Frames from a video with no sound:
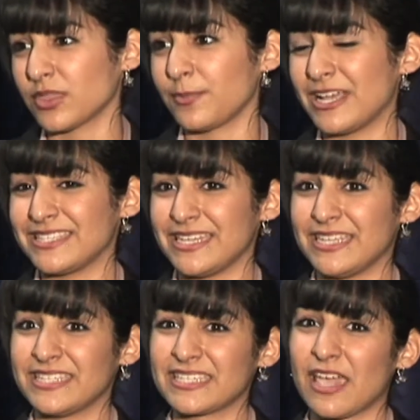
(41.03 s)
with the president
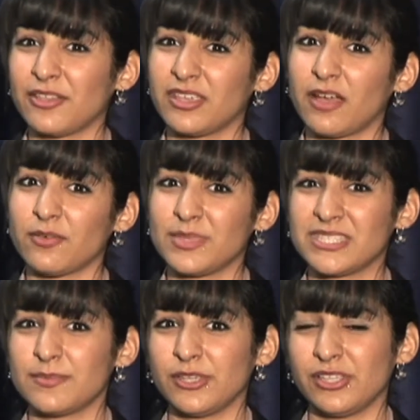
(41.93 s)
in discounting the
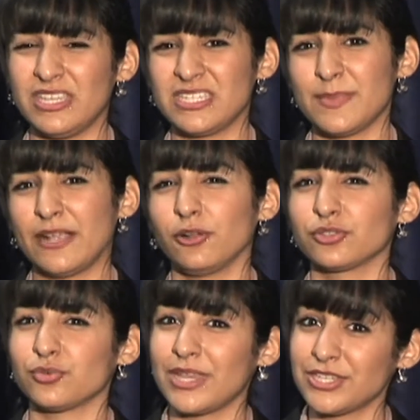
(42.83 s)
government's ability to make
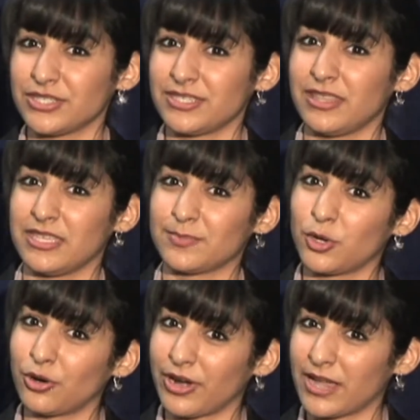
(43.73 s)
alterations to these
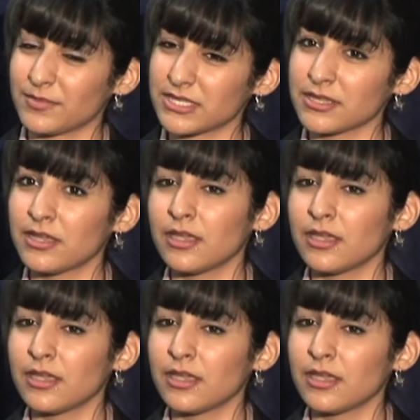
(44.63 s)
programs.